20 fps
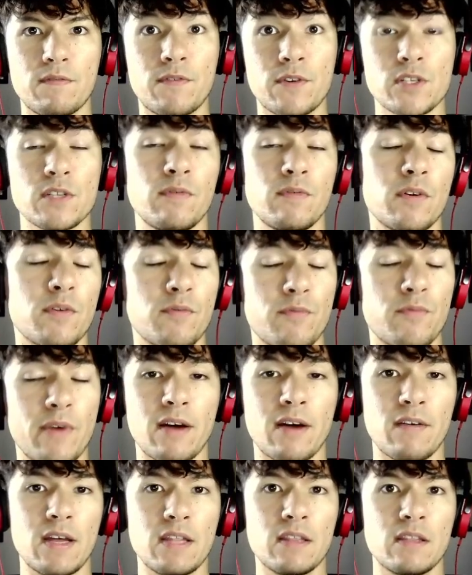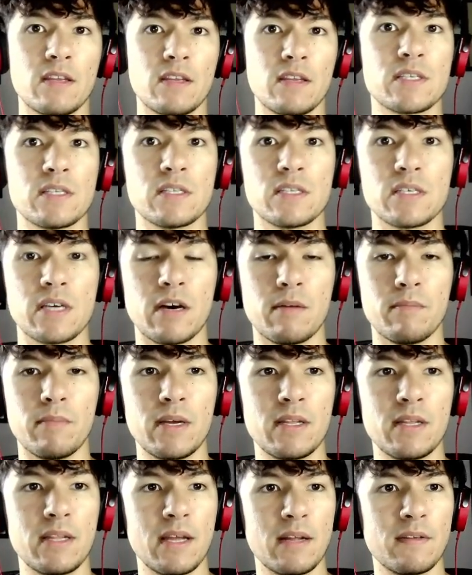of all, Ragavan doesn't hit
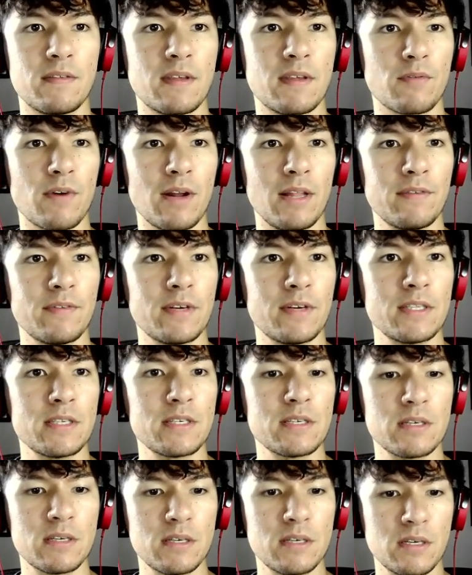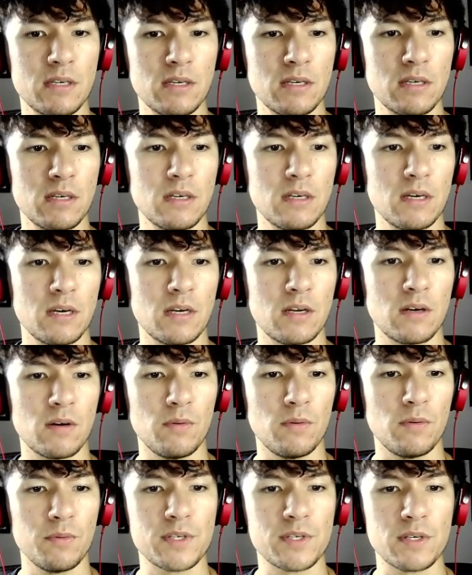anything relevant, and
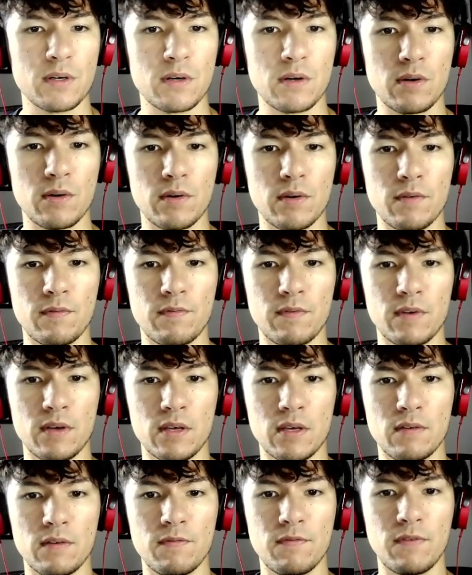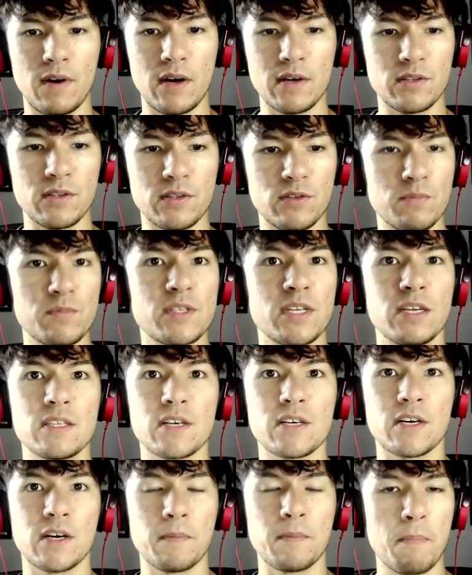also if we find Doomsday in
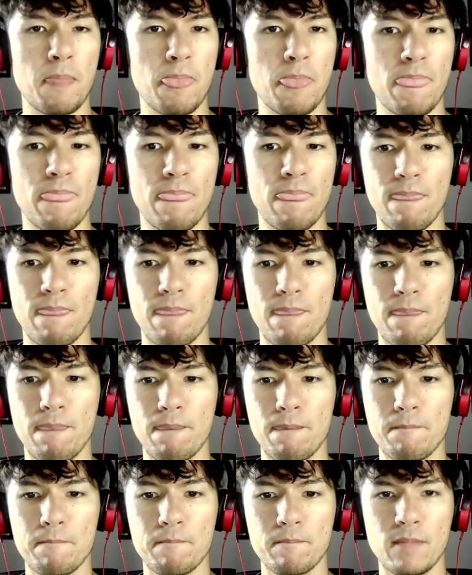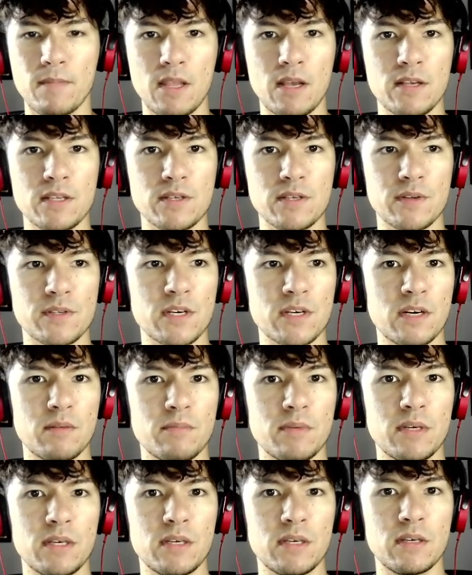time. So it's gonna
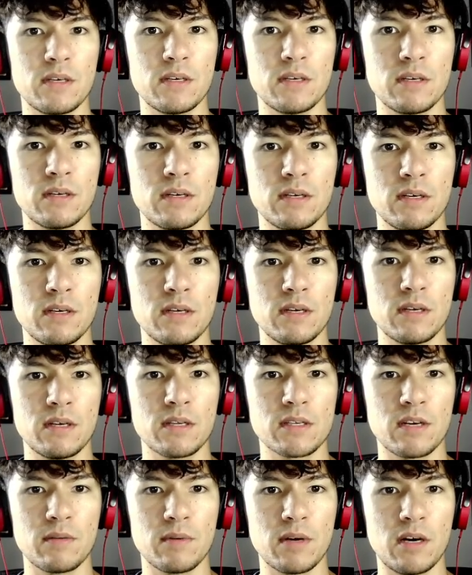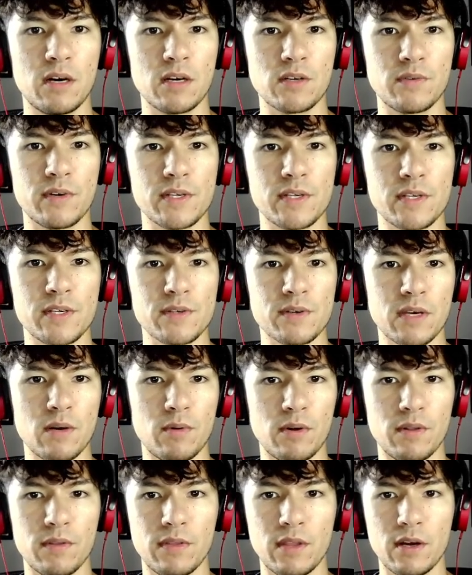be a hard race. Okay, well
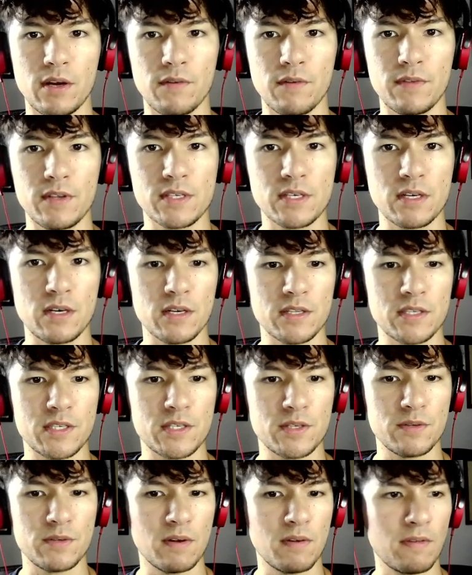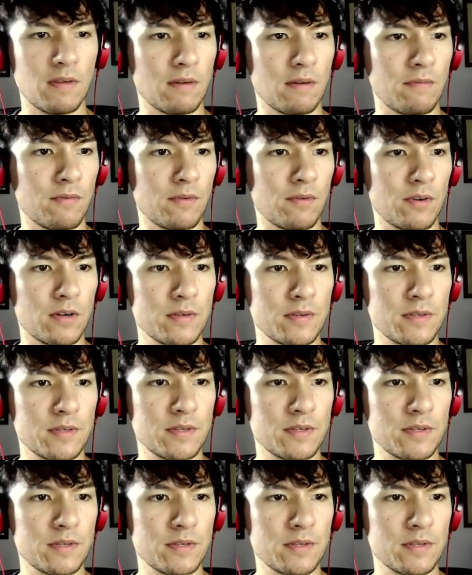none of these cards do anything for us.